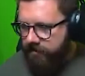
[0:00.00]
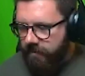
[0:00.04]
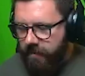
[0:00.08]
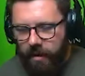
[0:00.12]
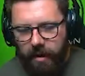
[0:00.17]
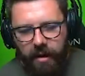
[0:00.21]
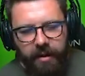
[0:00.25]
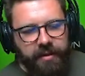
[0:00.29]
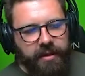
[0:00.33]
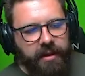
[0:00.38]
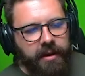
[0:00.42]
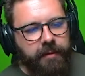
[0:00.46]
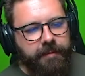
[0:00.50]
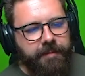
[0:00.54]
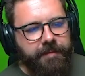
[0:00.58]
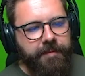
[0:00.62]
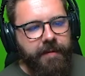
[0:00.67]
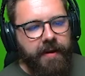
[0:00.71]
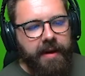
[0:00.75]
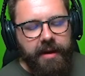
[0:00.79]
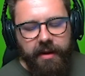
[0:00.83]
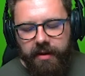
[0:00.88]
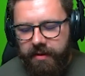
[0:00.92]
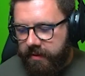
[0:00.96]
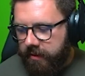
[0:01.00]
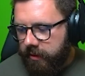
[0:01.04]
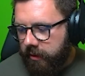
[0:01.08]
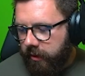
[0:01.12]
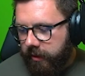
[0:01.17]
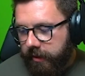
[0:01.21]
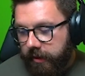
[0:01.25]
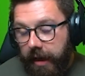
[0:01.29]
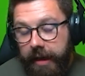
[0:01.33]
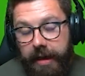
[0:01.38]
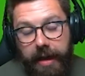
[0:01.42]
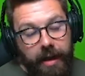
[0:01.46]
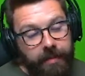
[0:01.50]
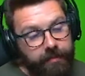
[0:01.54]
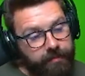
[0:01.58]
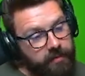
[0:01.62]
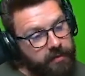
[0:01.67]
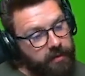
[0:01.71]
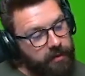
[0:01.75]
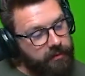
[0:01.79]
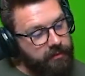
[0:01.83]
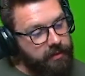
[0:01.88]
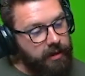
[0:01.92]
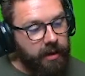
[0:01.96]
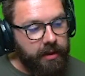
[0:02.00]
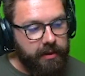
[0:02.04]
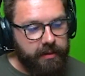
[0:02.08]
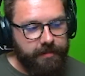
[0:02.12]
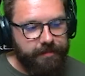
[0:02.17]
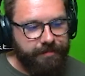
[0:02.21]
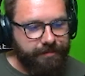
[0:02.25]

I think FaZe look like... Uh, guys,